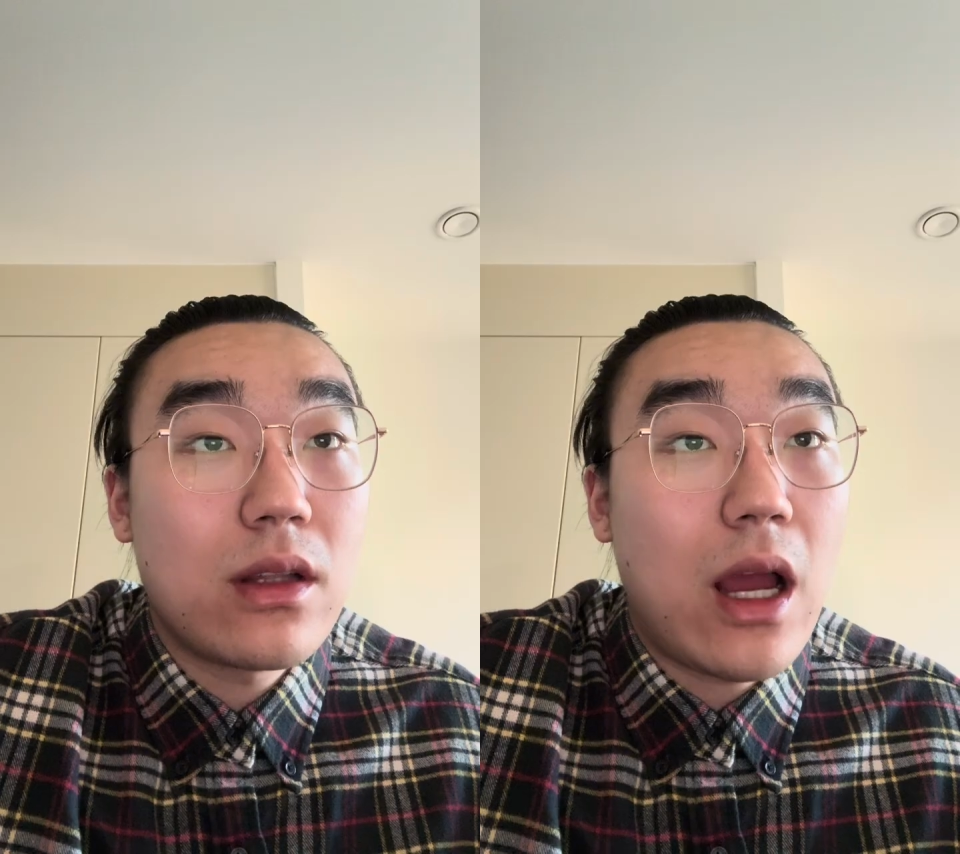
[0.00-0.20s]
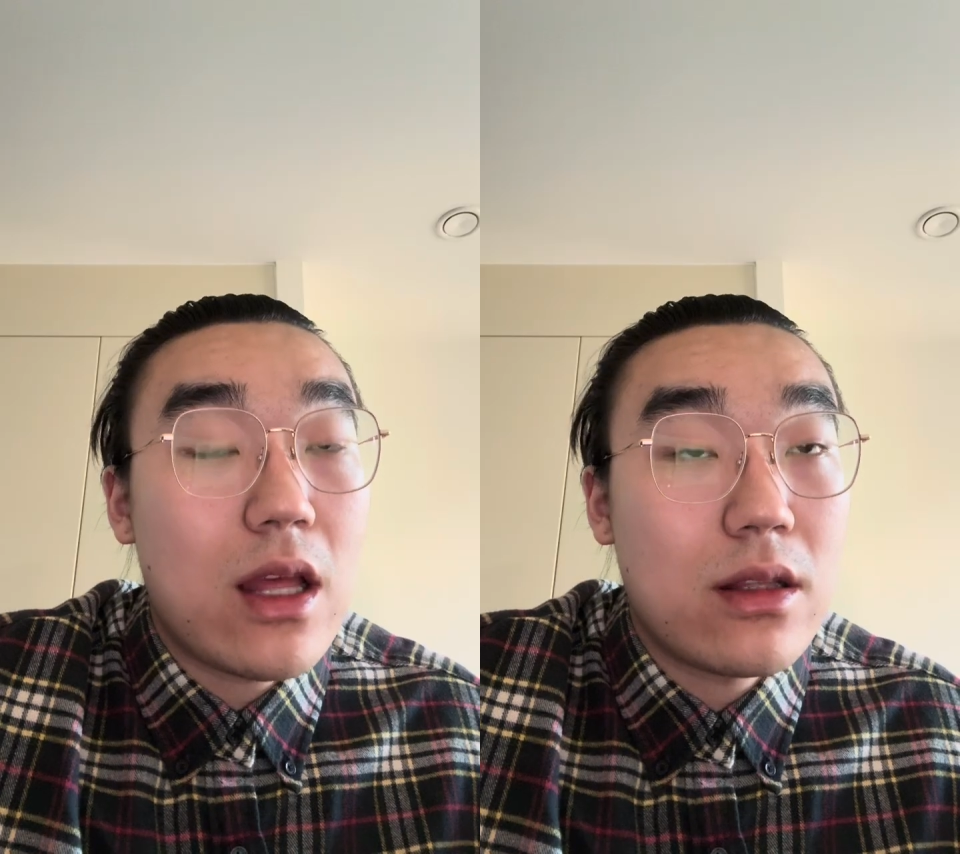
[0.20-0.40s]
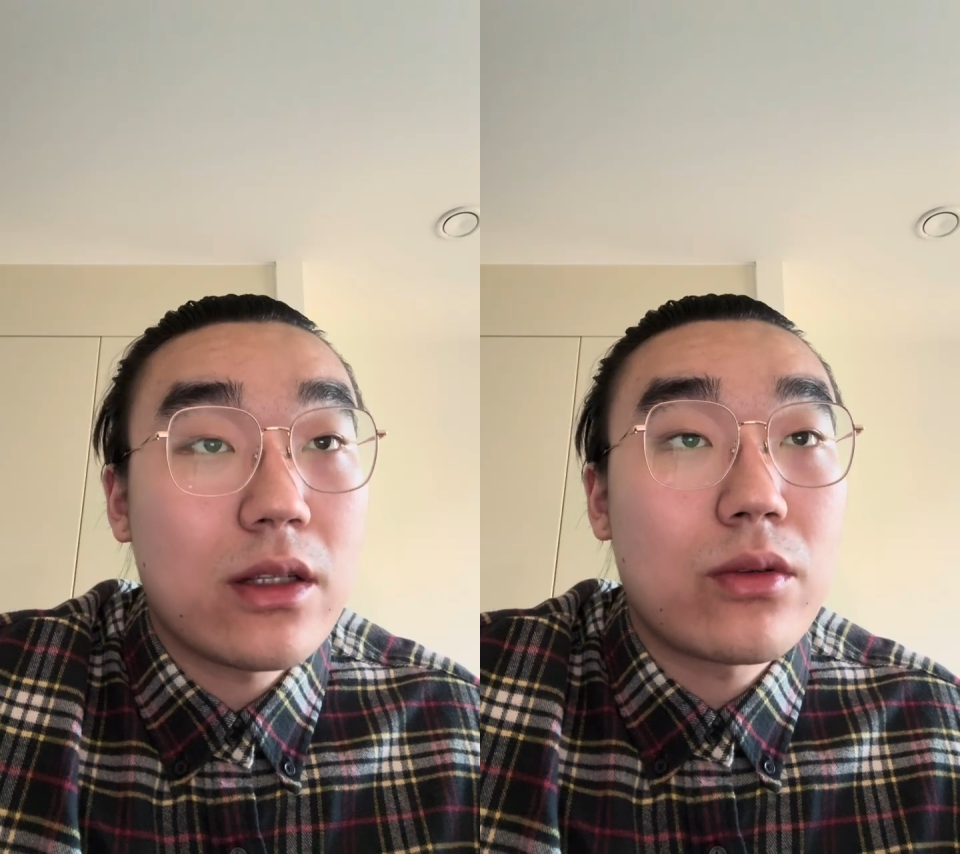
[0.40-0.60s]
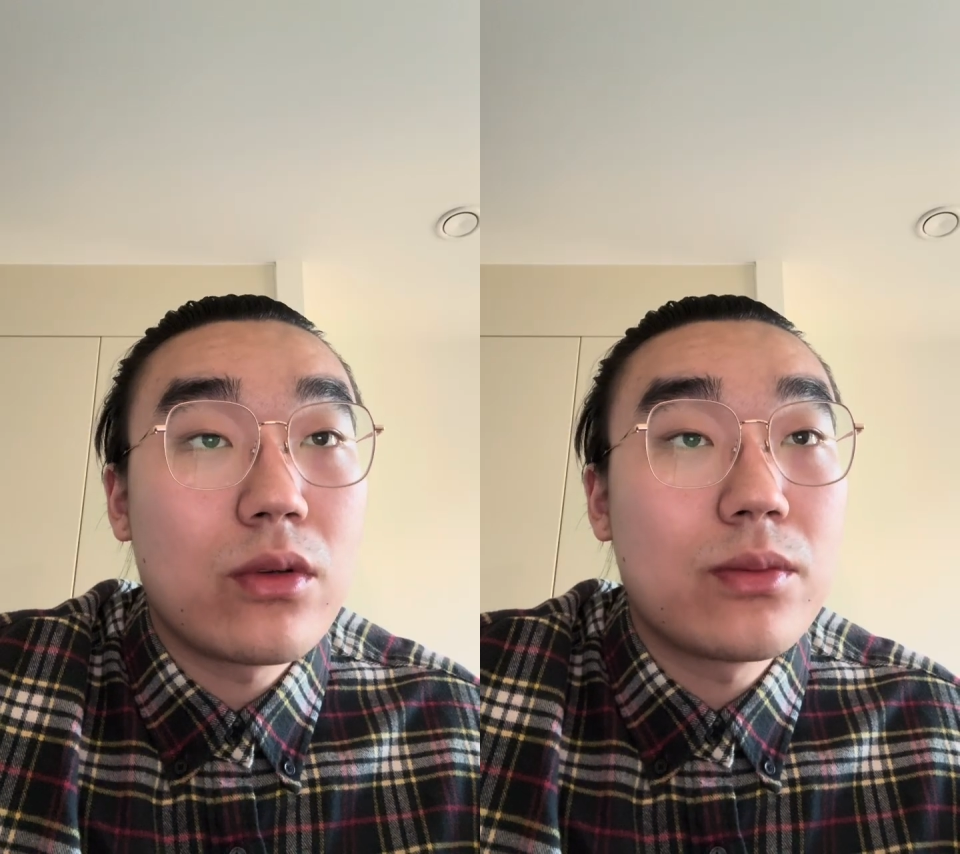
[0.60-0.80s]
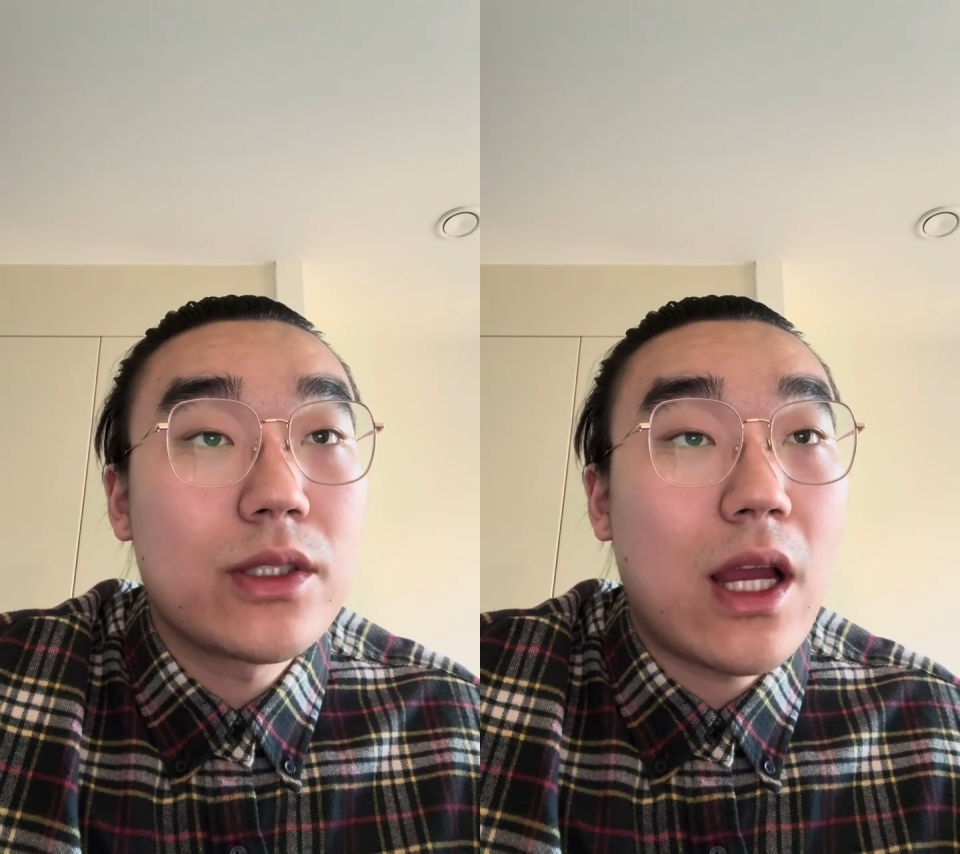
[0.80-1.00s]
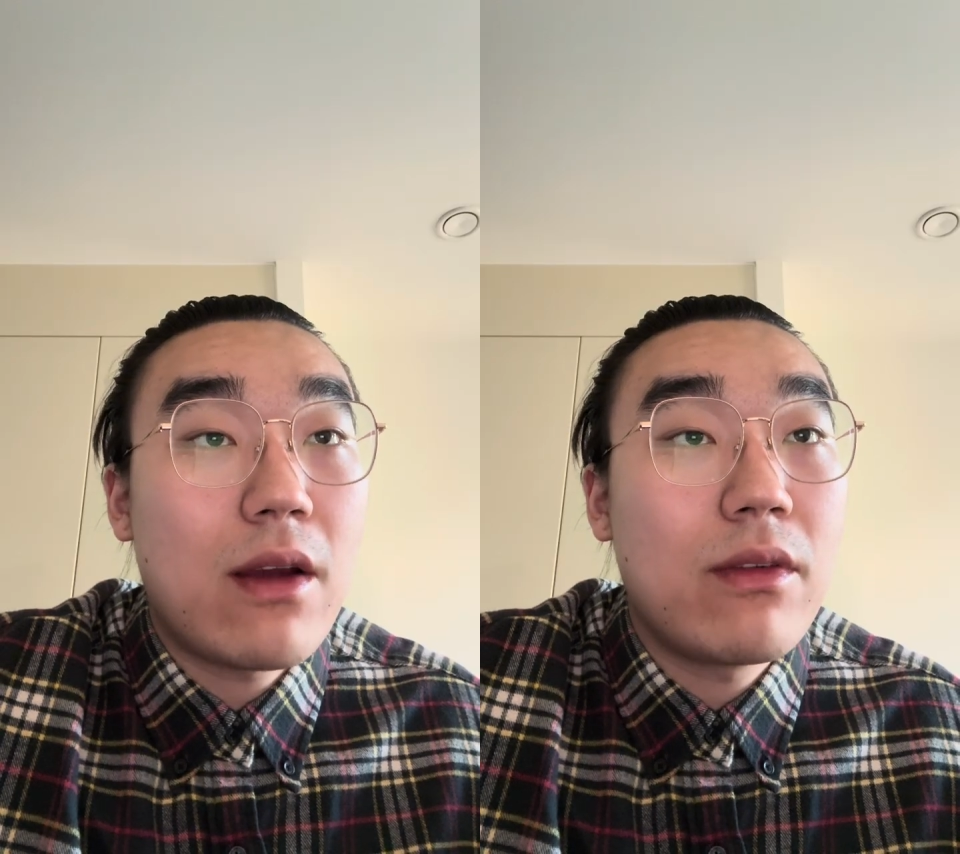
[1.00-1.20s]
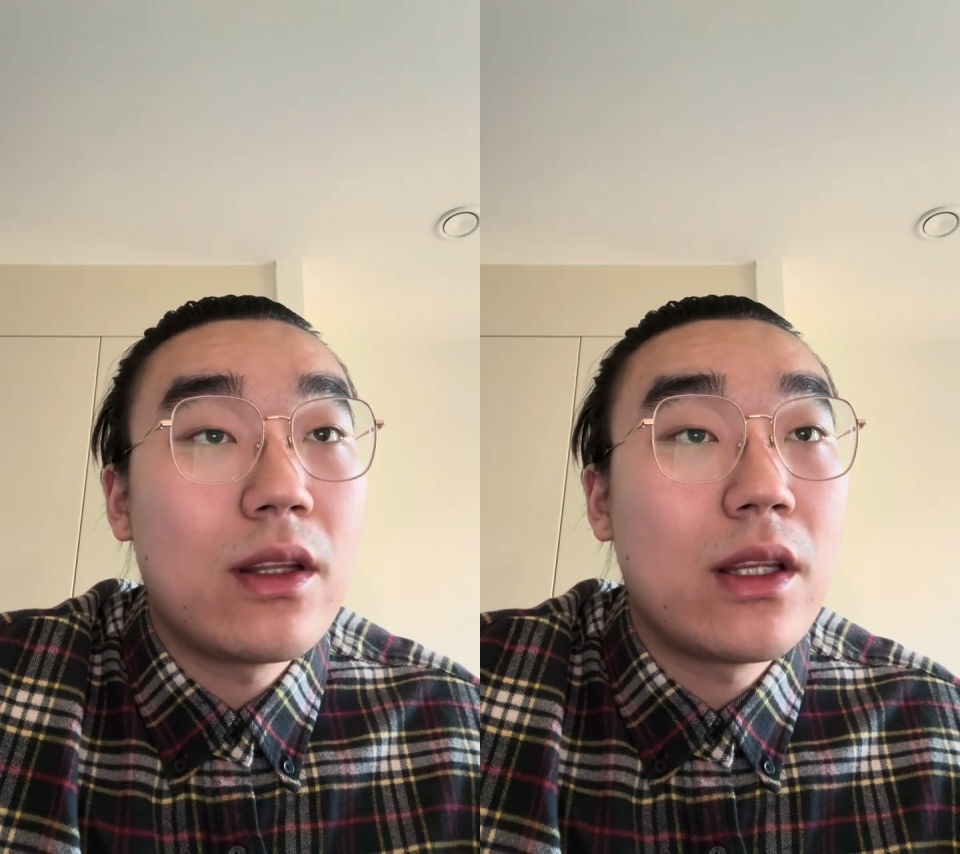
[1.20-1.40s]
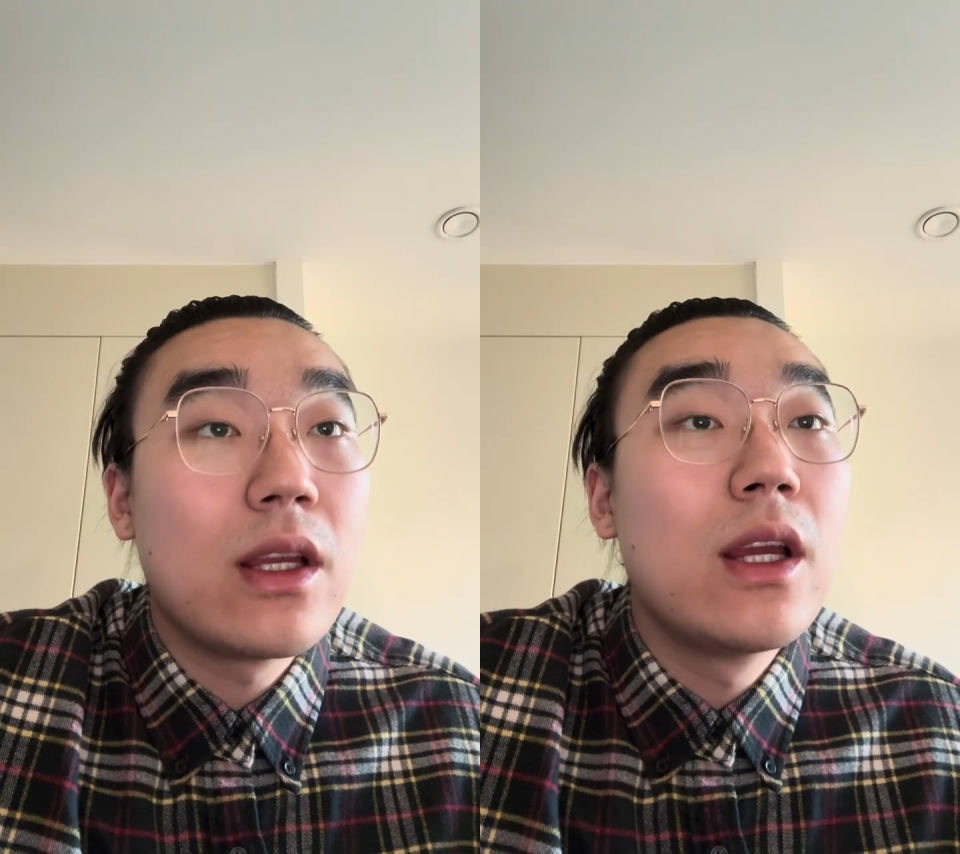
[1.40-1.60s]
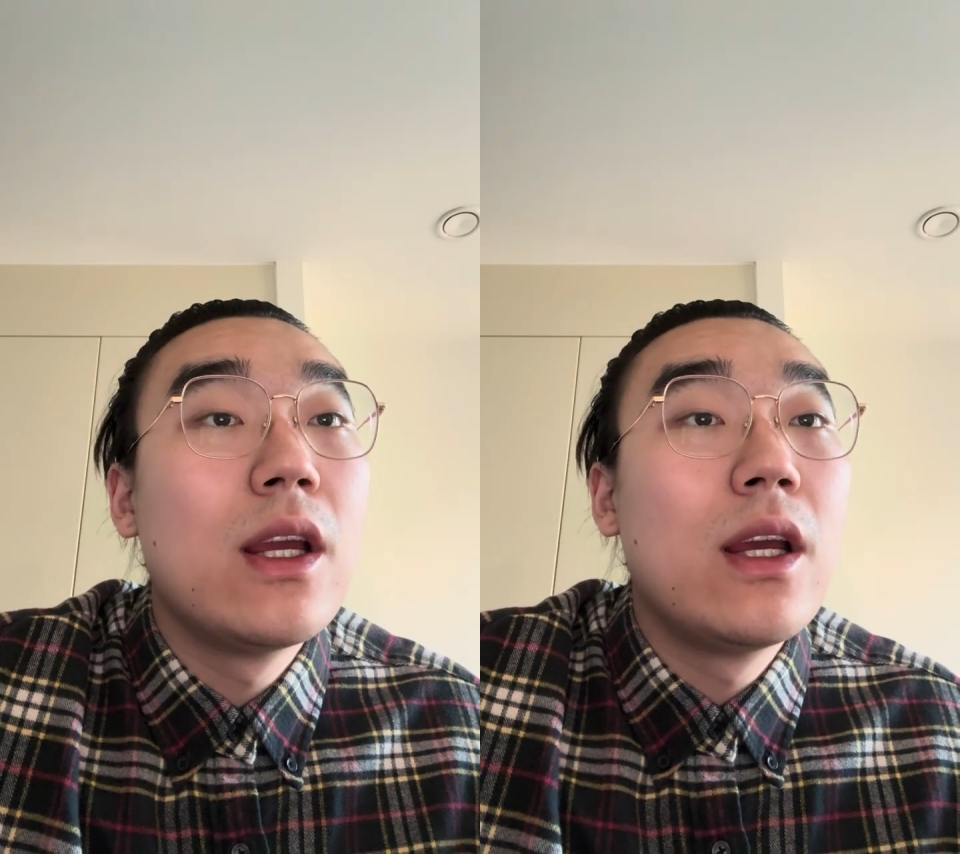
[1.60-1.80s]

ethnic groups heavily